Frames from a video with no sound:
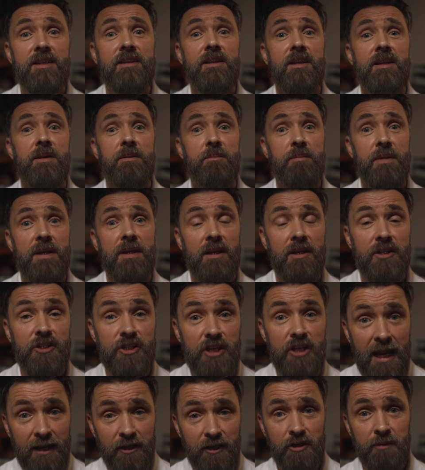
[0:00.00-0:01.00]
is going to be a
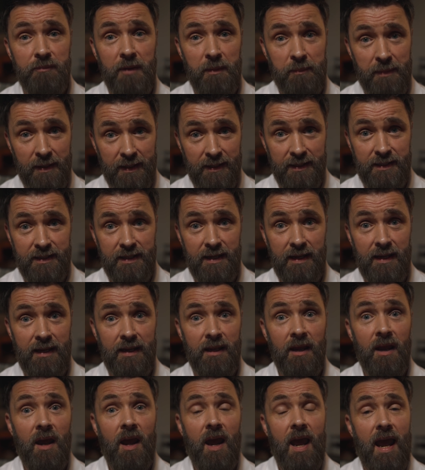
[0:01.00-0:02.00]
gentle mobility